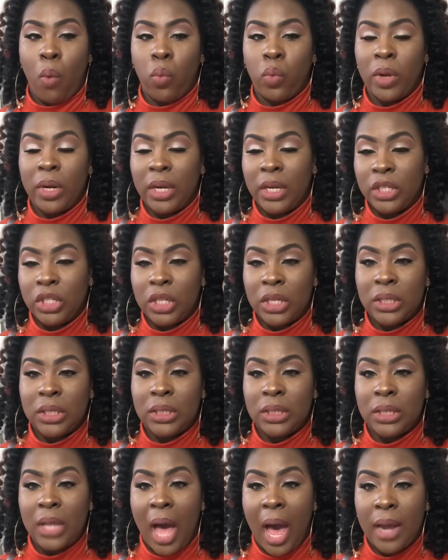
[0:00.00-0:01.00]
Wouldn't it
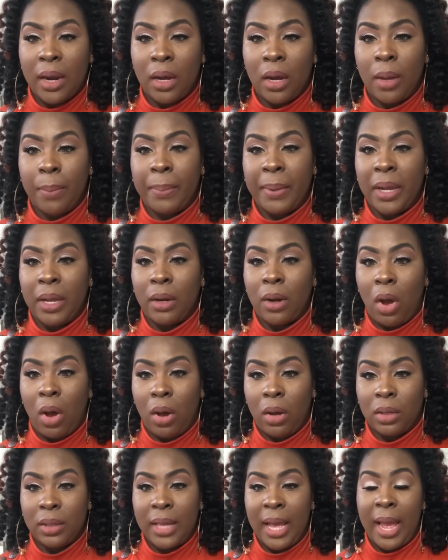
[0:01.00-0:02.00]
just knot up and
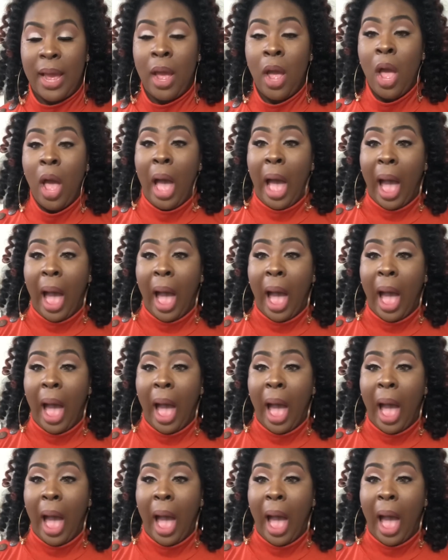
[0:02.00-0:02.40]
all that?